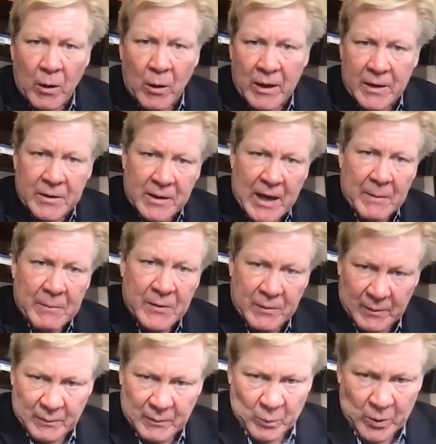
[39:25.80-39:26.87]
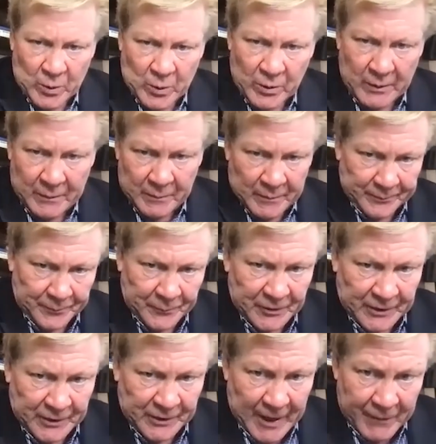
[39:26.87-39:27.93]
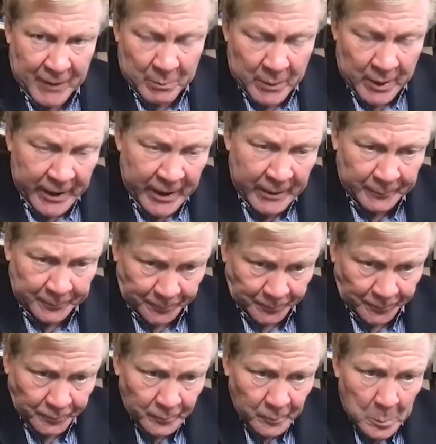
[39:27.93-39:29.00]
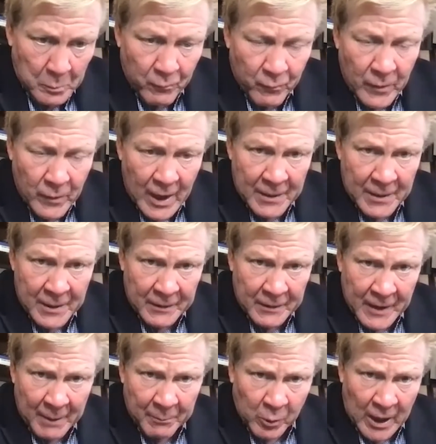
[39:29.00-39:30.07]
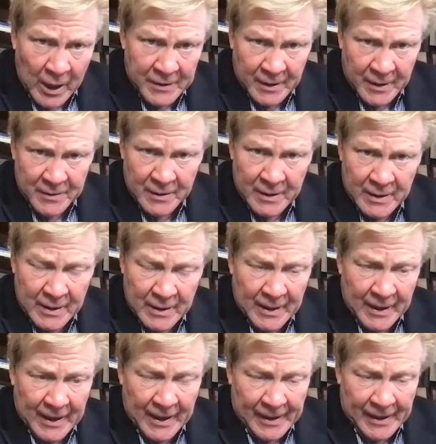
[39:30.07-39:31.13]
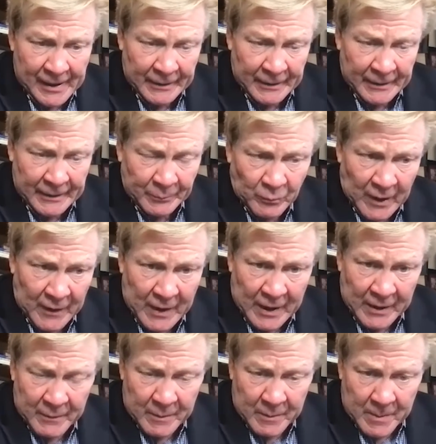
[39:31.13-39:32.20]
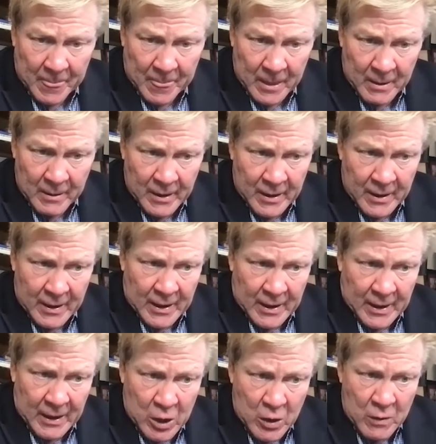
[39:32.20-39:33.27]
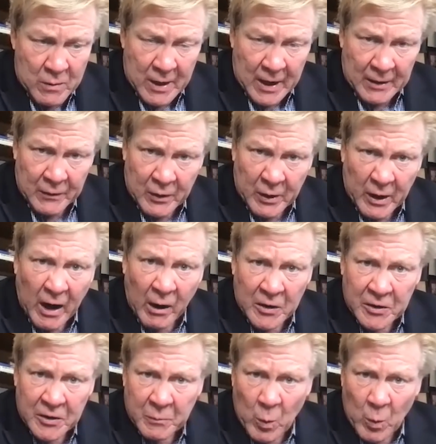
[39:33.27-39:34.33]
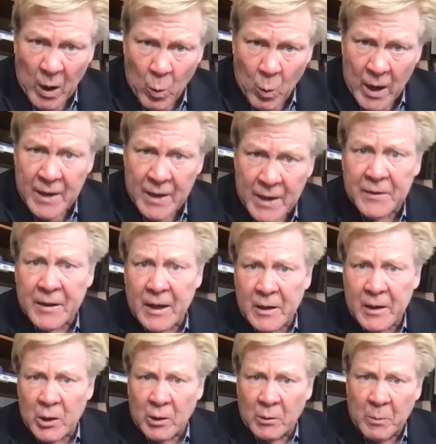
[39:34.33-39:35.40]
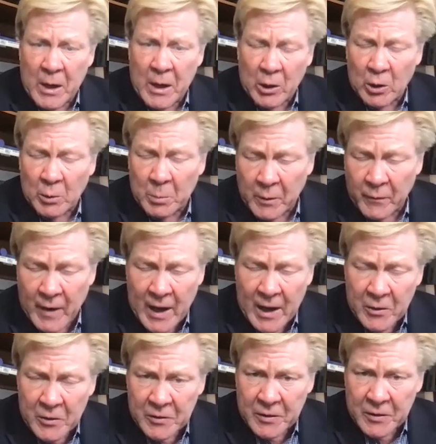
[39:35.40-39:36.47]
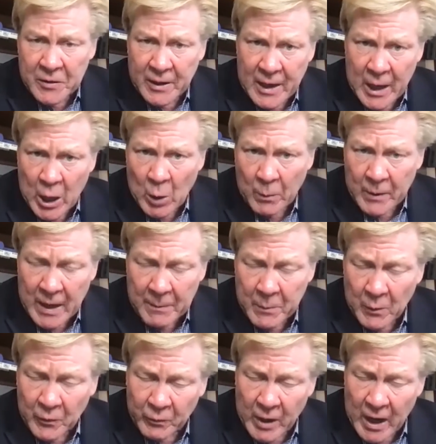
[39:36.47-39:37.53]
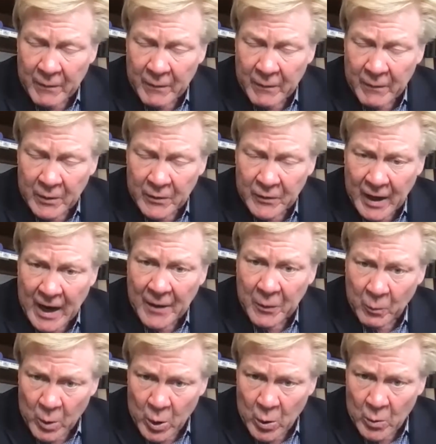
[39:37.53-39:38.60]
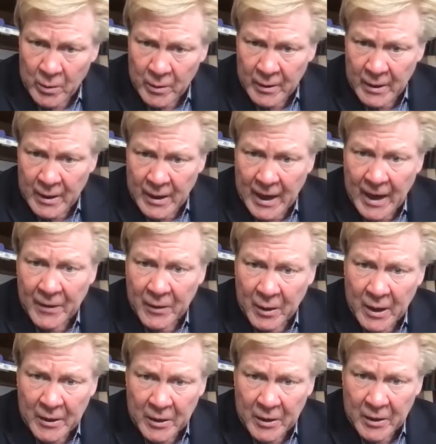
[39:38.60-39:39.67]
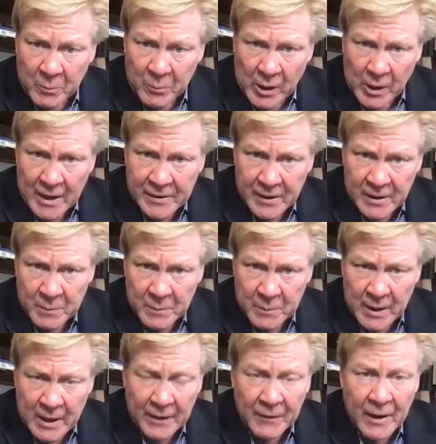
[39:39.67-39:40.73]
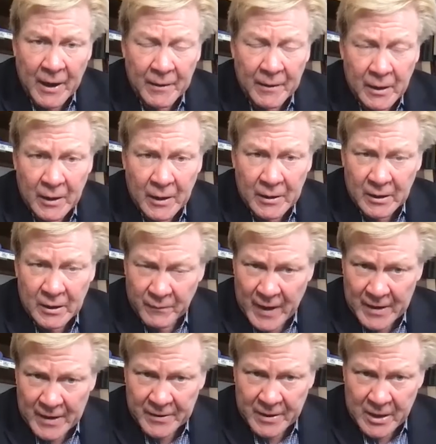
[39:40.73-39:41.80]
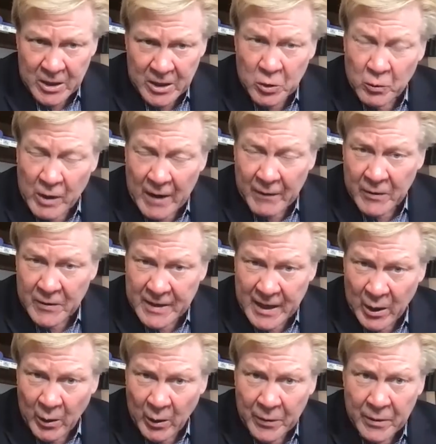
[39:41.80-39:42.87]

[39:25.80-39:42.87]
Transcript: exams really save them money. I think that process and that there are ways that your medical providers can help keep those drivers on the road and the process behind that, and that investing in your driver's health